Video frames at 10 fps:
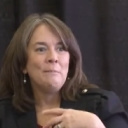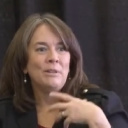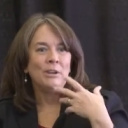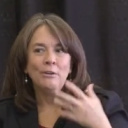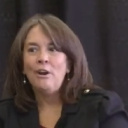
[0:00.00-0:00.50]

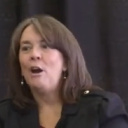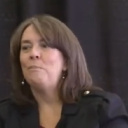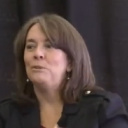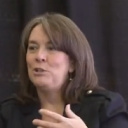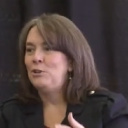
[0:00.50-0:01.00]
But there are
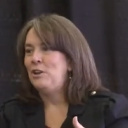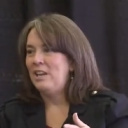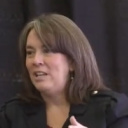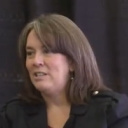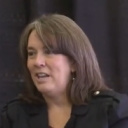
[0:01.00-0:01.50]

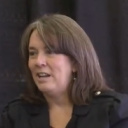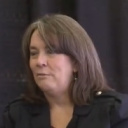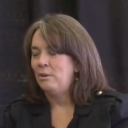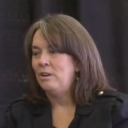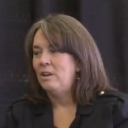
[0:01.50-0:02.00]
opportunities like
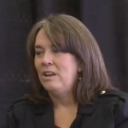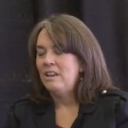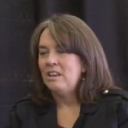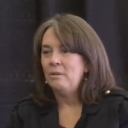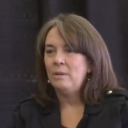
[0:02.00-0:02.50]
where, you, you
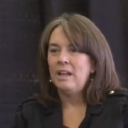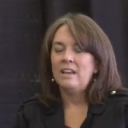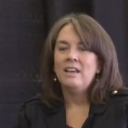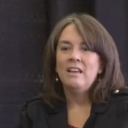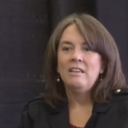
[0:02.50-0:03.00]
know,
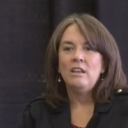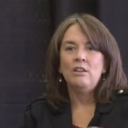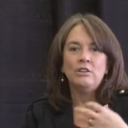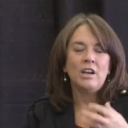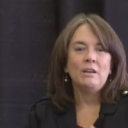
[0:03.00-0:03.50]
like, you know,
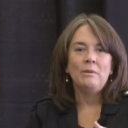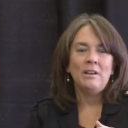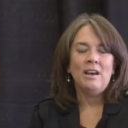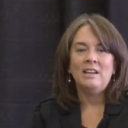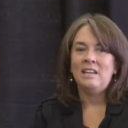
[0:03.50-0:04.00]
they're talking about
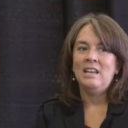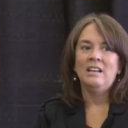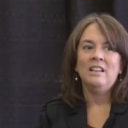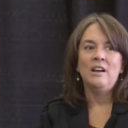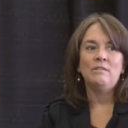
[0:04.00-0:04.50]
not getting
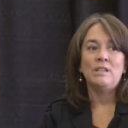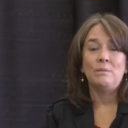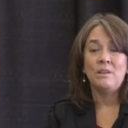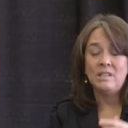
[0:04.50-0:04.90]
along with something.